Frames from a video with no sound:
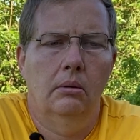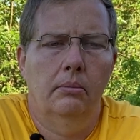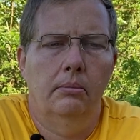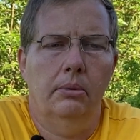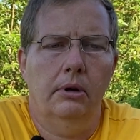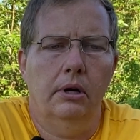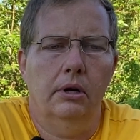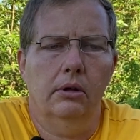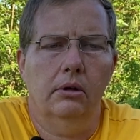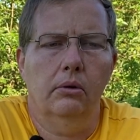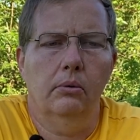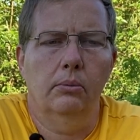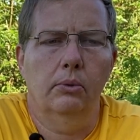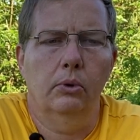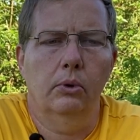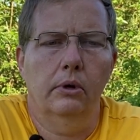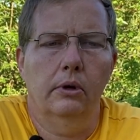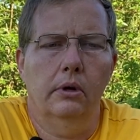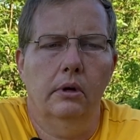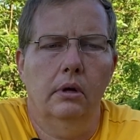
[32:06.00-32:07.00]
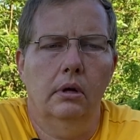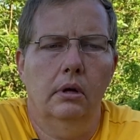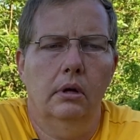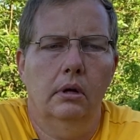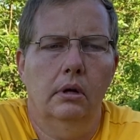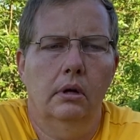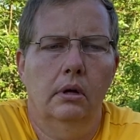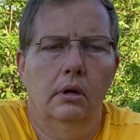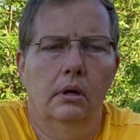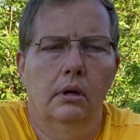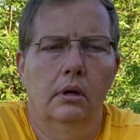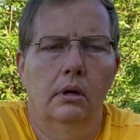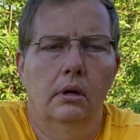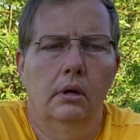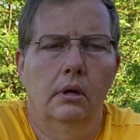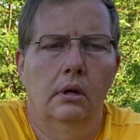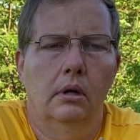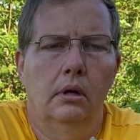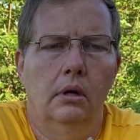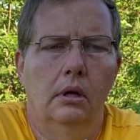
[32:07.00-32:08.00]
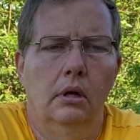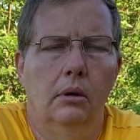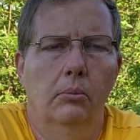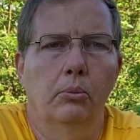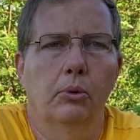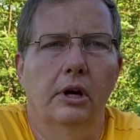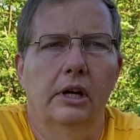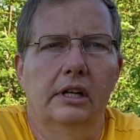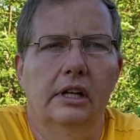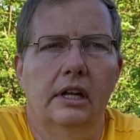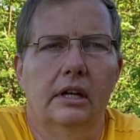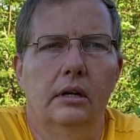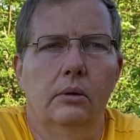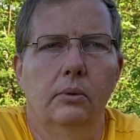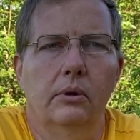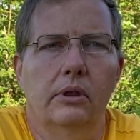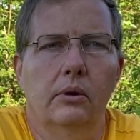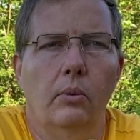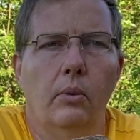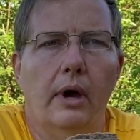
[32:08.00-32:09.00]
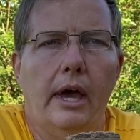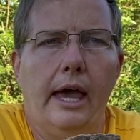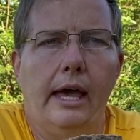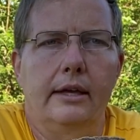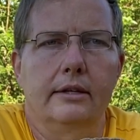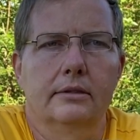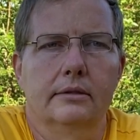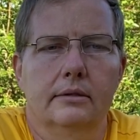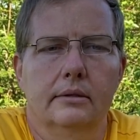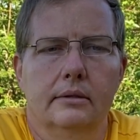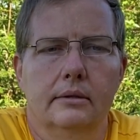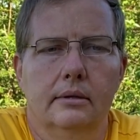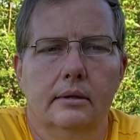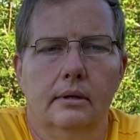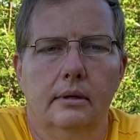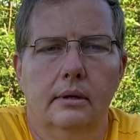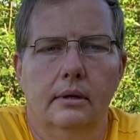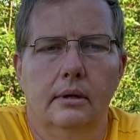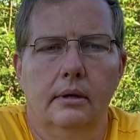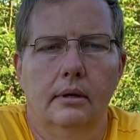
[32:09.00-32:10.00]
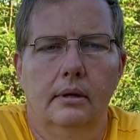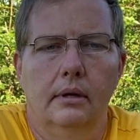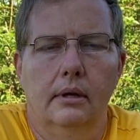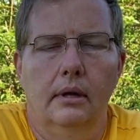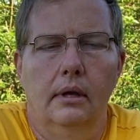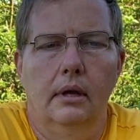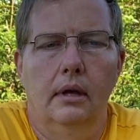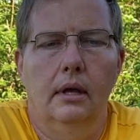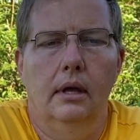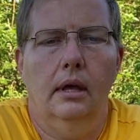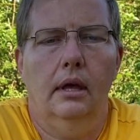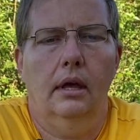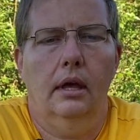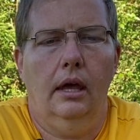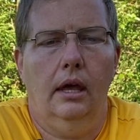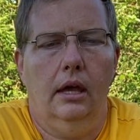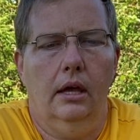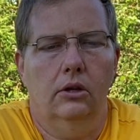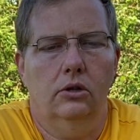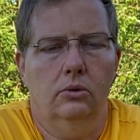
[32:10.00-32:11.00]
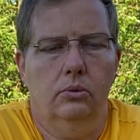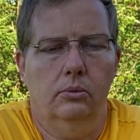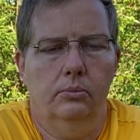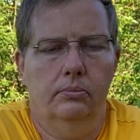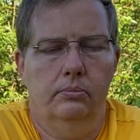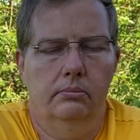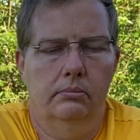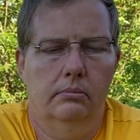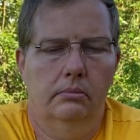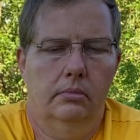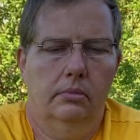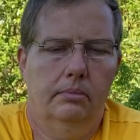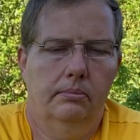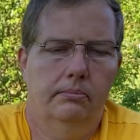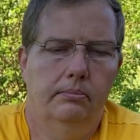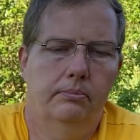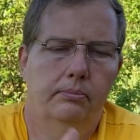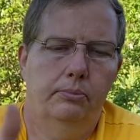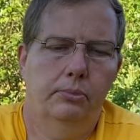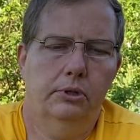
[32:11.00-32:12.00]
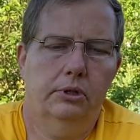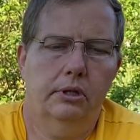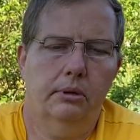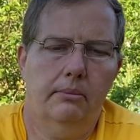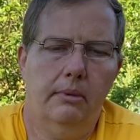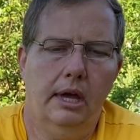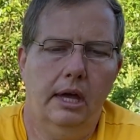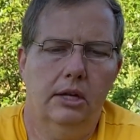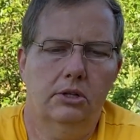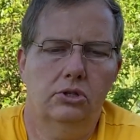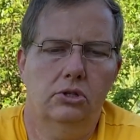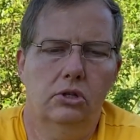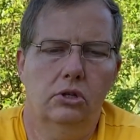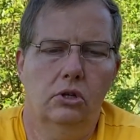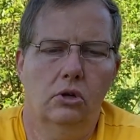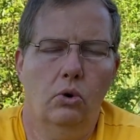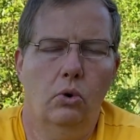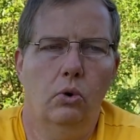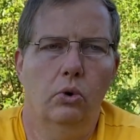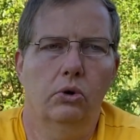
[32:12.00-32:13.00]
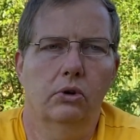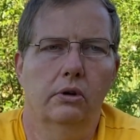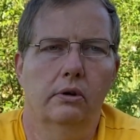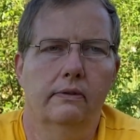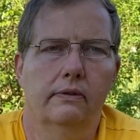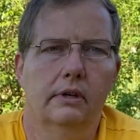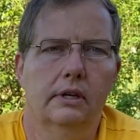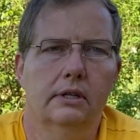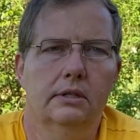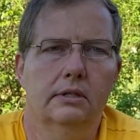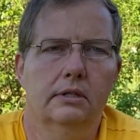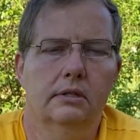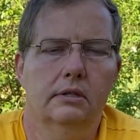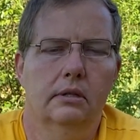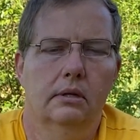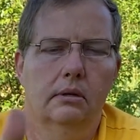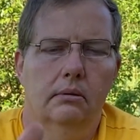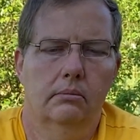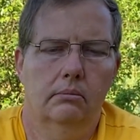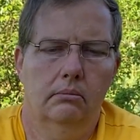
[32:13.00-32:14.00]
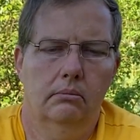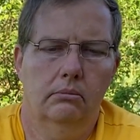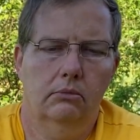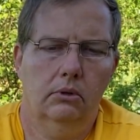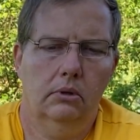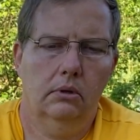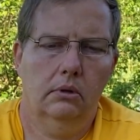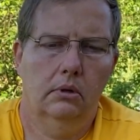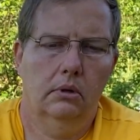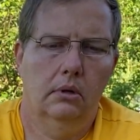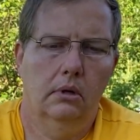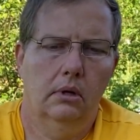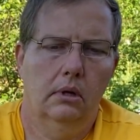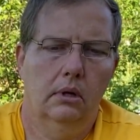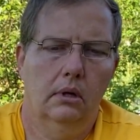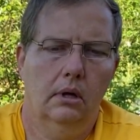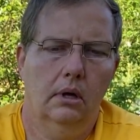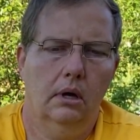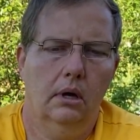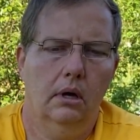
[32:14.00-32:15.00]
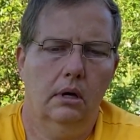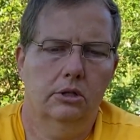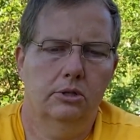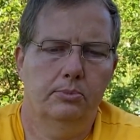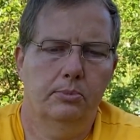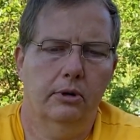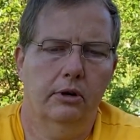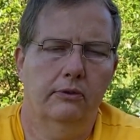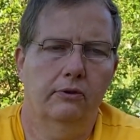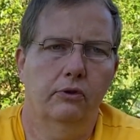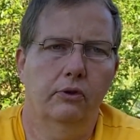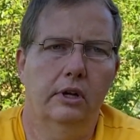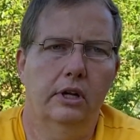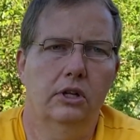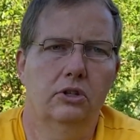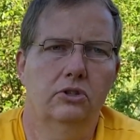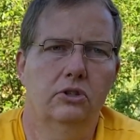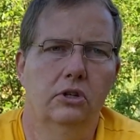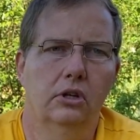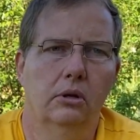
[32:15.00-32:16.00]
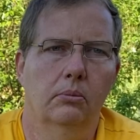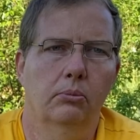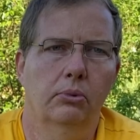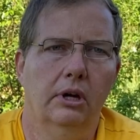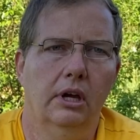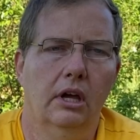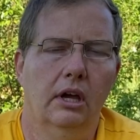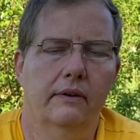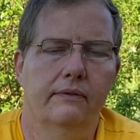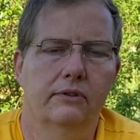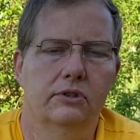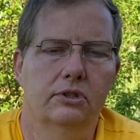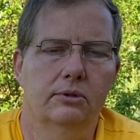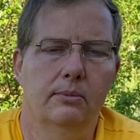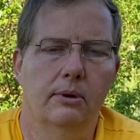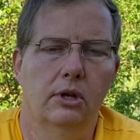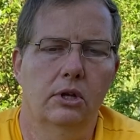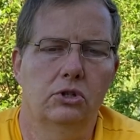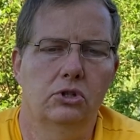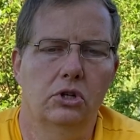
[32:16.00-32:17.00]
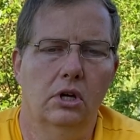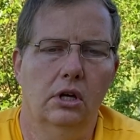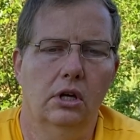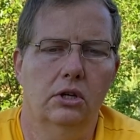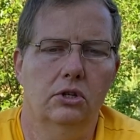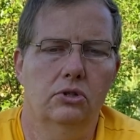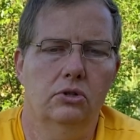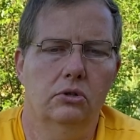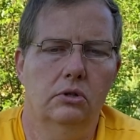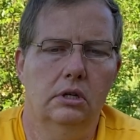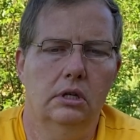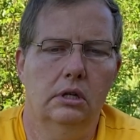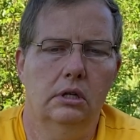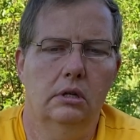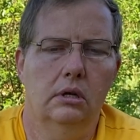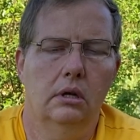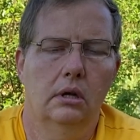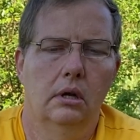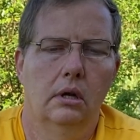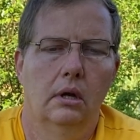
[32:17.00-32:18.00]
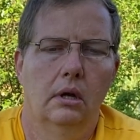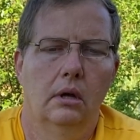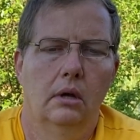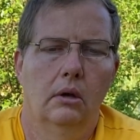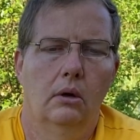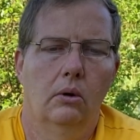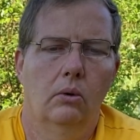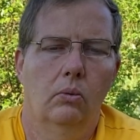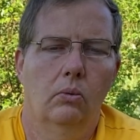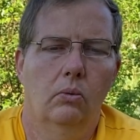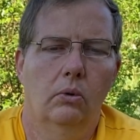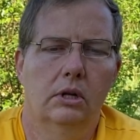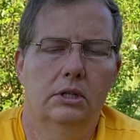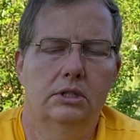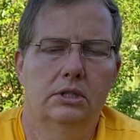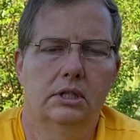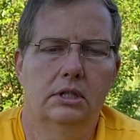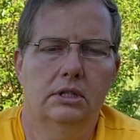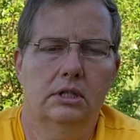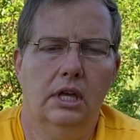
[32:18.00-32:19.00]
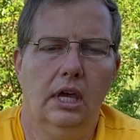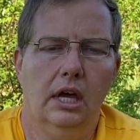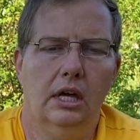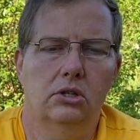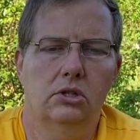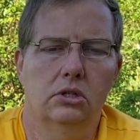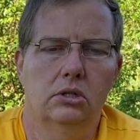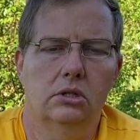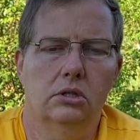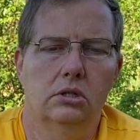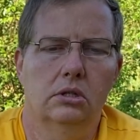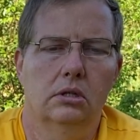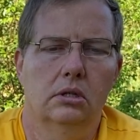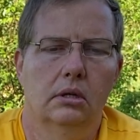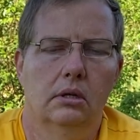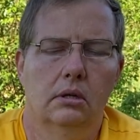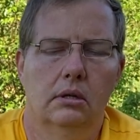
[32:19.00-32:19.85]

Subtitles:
particle board impregnated with a wax. And you would put the match to the corner of this. It's perforated so you can break off as small a chunk as you need. Once this catches,